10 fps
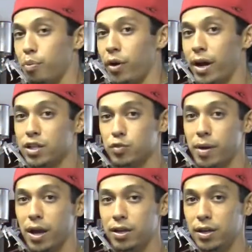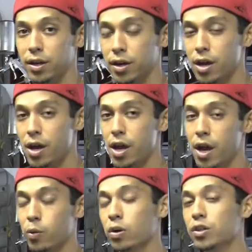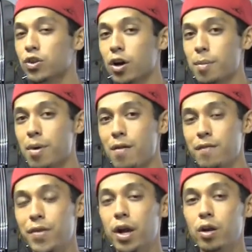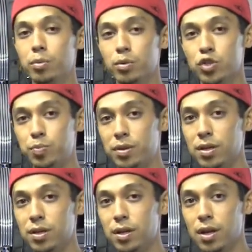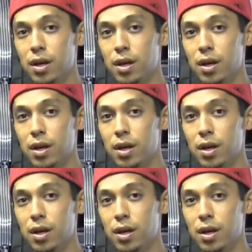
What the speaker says: brands back here, and we're going to talk about variable speed